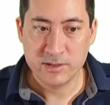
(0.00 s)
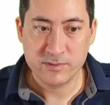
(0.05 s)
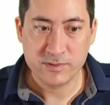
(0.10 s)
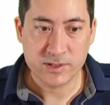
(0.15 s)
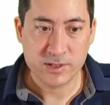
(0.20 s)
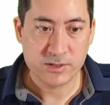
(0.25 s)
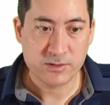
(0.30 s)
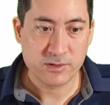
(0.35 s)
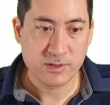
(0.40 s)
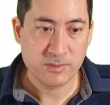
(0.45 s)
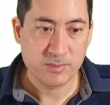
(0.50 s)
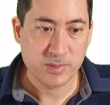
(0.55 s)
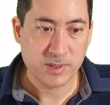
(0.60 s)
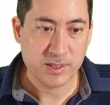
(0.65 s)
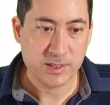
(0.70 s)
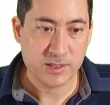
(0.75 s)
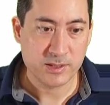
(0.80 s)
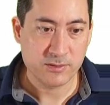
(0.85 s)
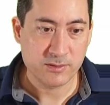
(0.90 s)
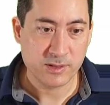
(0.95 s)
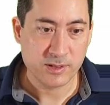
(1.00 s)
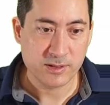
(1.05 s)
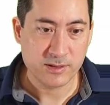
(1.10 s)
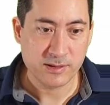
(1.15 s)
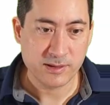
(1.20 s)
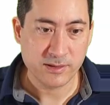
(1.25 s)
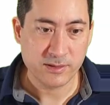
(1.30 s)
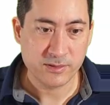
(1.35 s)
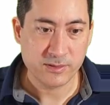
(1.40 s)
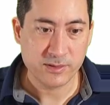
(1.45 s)
If it's 3 plus, you write
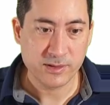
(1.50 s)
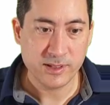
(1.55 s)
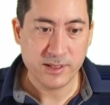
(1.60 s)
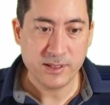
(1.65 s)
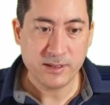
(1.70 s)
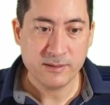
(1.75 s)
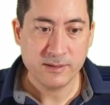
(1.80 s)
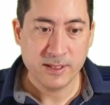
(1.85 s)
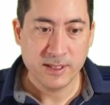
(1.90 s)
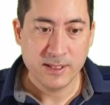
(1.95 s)
iron 3.